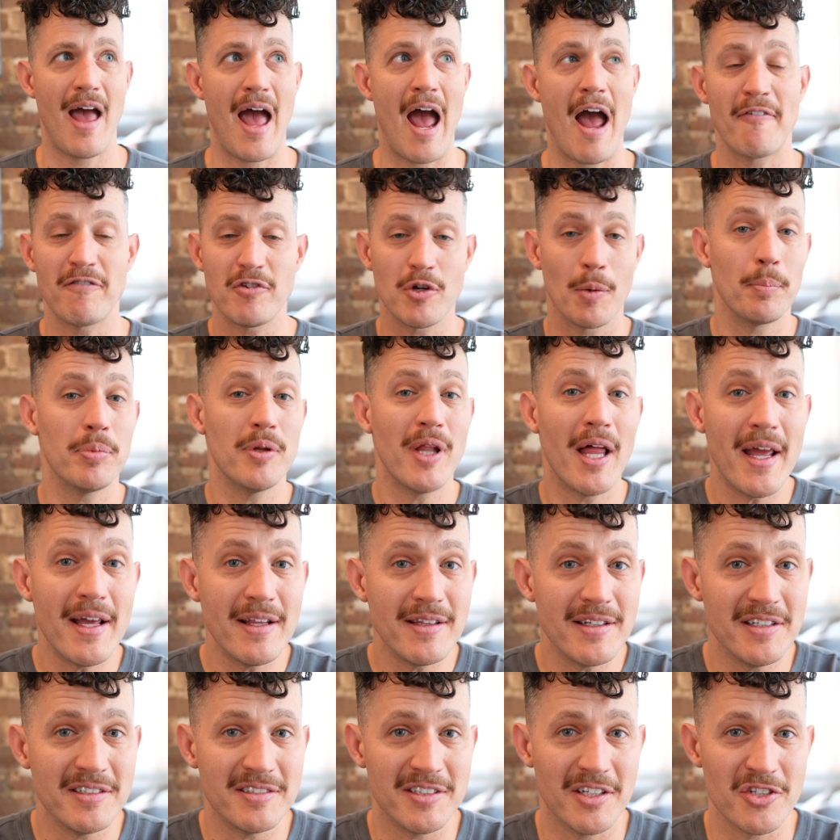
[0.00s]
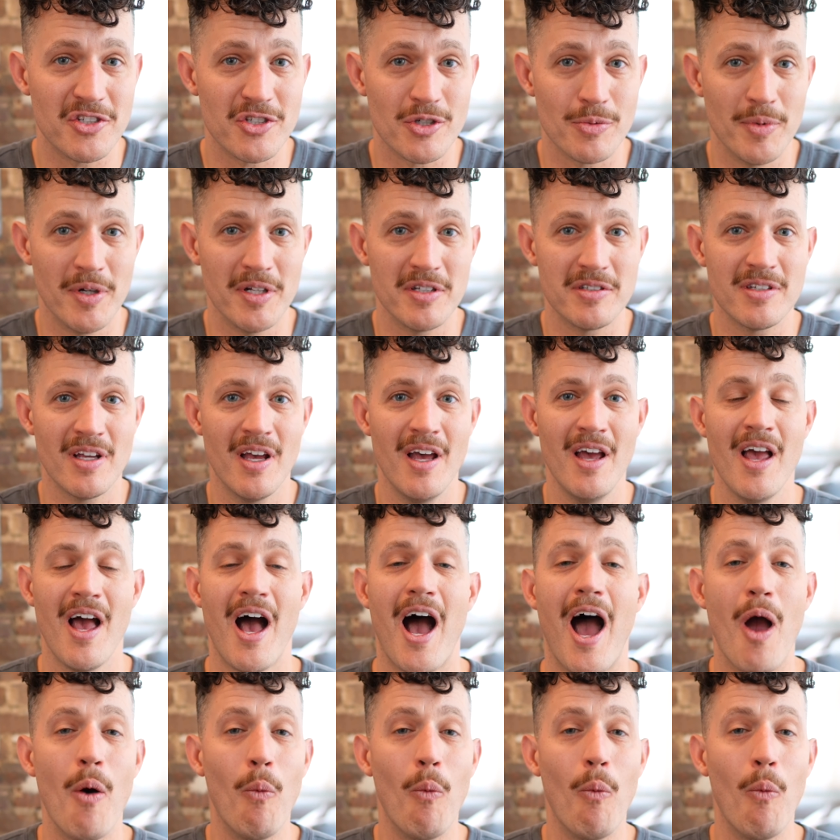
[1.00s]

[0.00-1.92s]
After playing these instruments, I